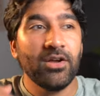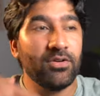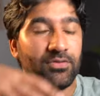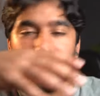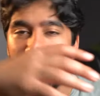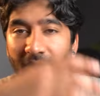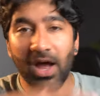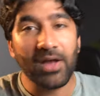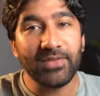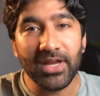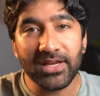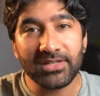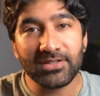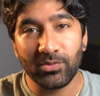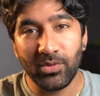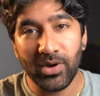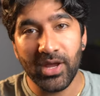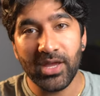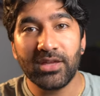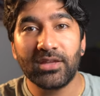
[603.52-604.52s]
5 days a
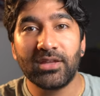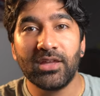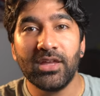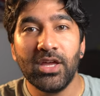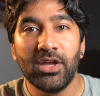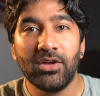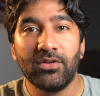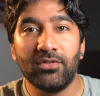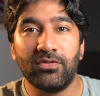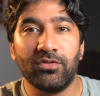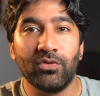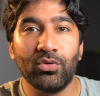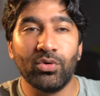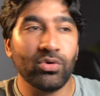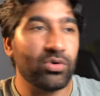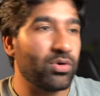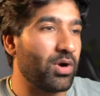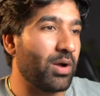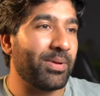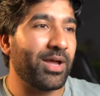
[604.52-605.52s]
week
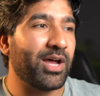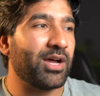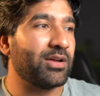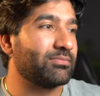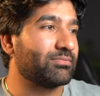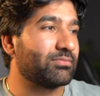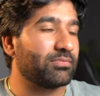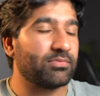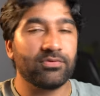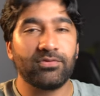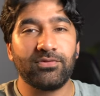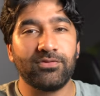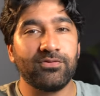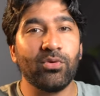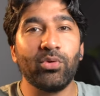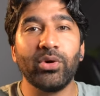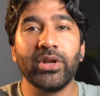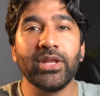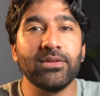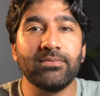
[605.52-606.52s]
for about
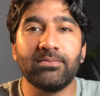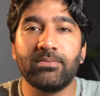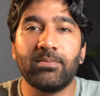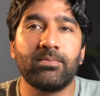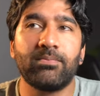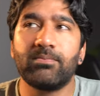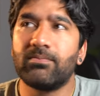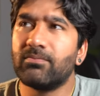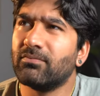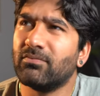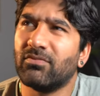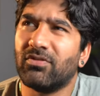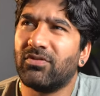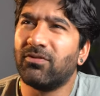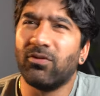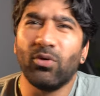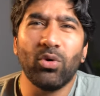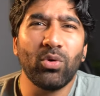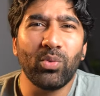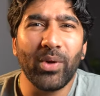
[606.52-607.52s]

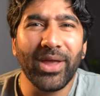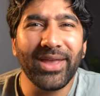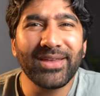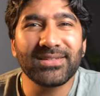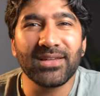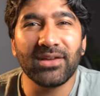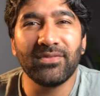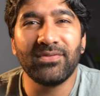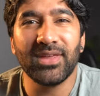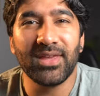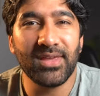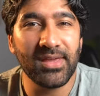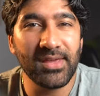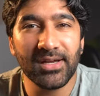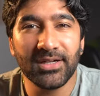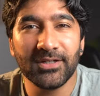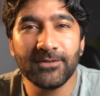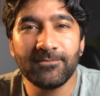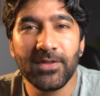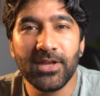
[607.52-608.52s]
44 weeks of the
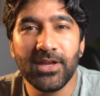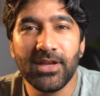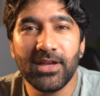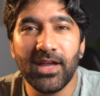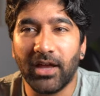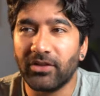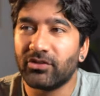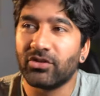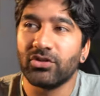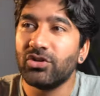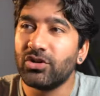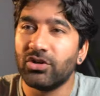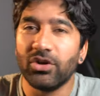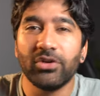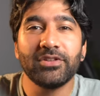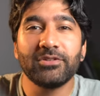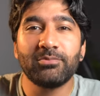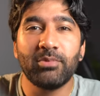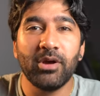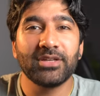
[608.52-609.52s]
year. And so you'd
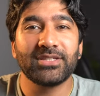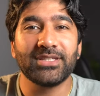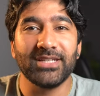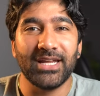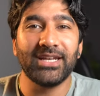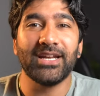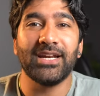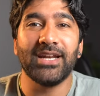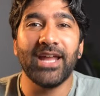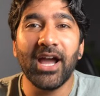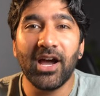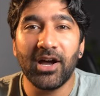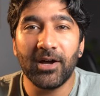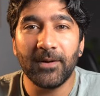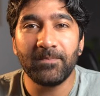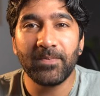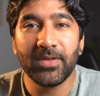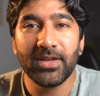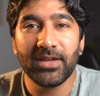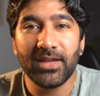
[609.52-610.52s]
know this person in and
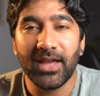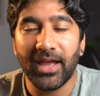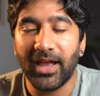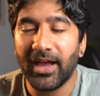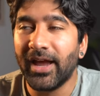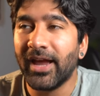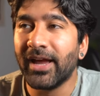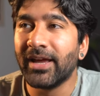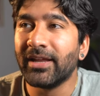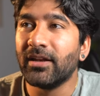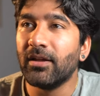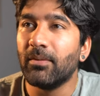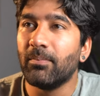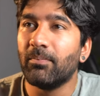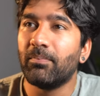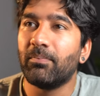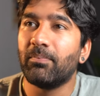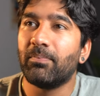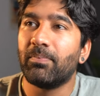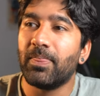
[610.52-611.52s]
out. And
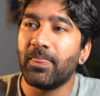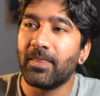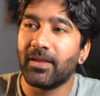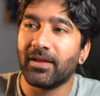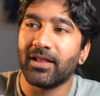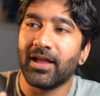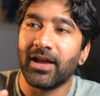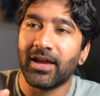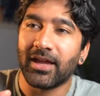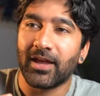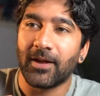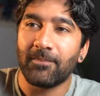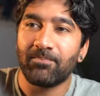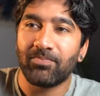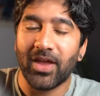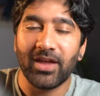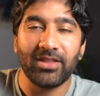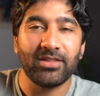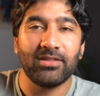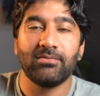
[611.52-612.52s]
like,
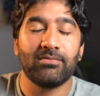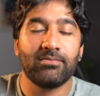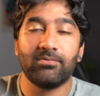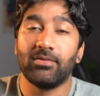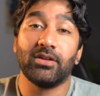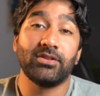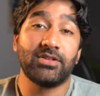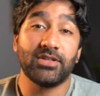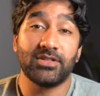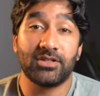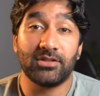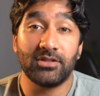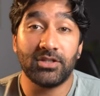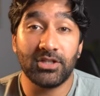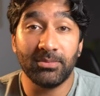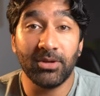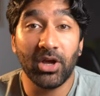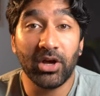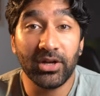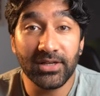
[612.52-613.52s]
and just
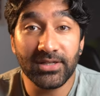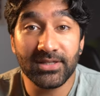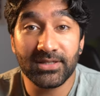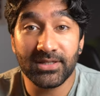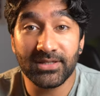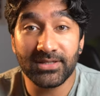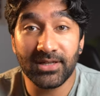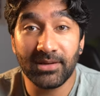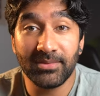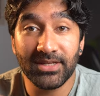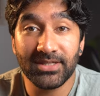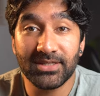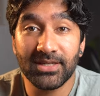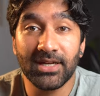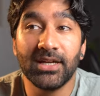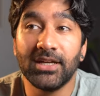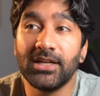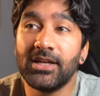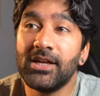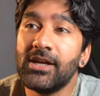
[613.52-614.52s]
to be honest, to some
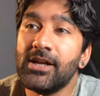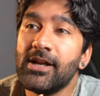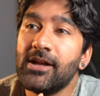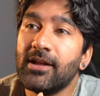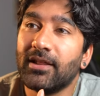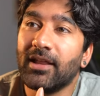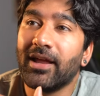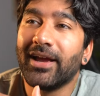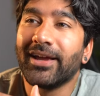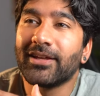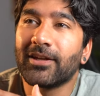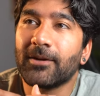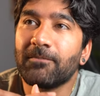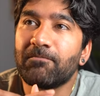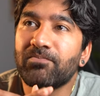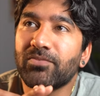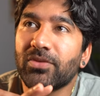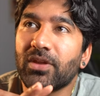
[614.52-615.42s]
extent, like,